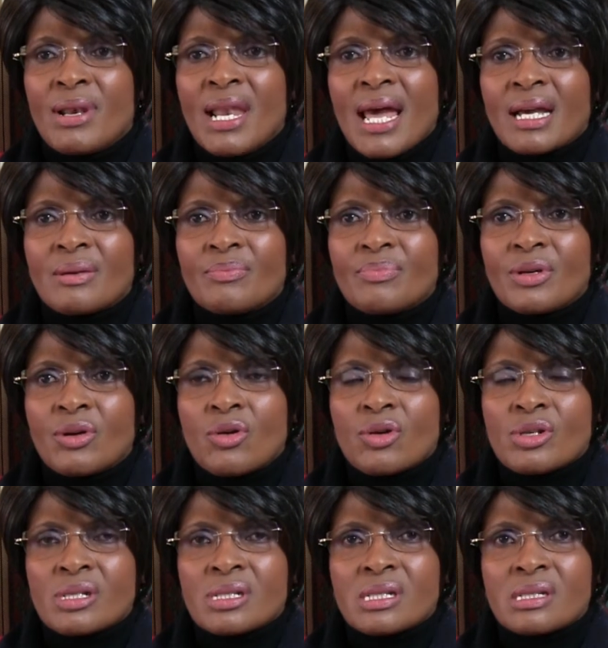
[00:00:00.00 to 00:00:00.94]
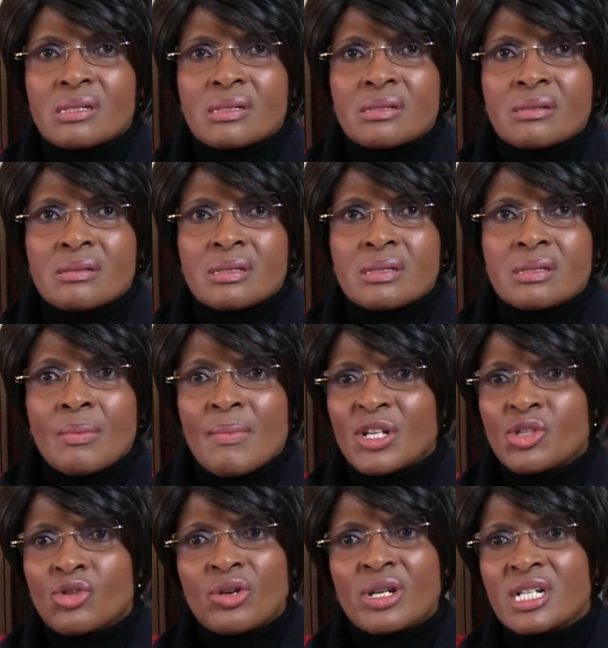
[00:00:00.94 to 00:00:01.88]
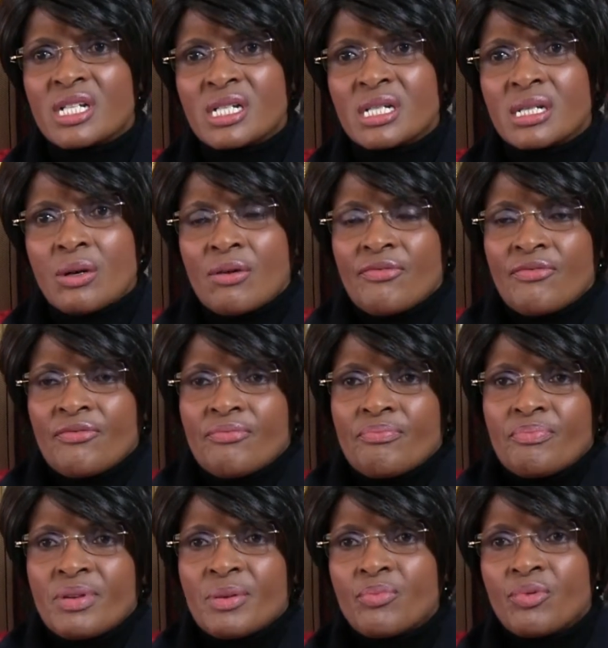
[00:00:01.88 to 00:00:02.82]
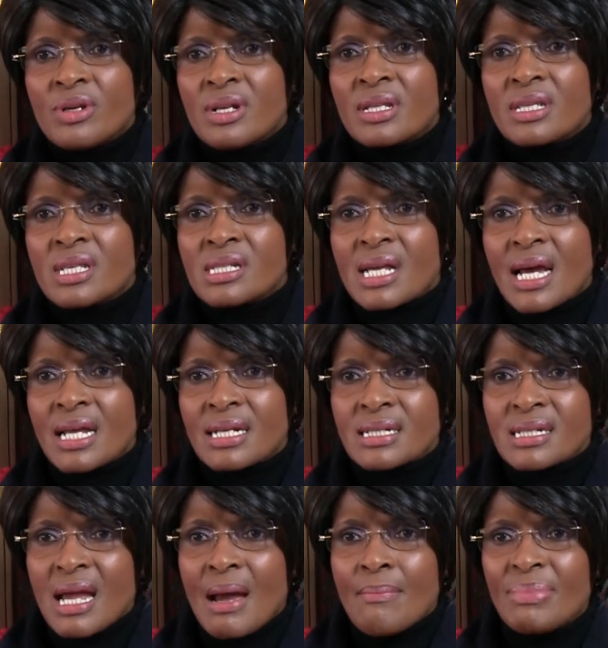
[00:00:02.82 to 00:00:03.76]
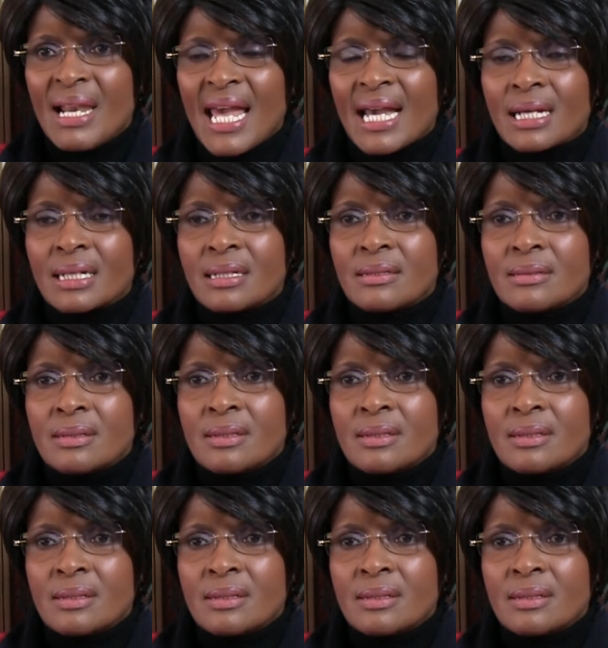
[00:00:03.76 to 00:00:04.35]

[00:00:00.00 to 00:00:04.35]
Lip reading: black because the majority of people in this country are black.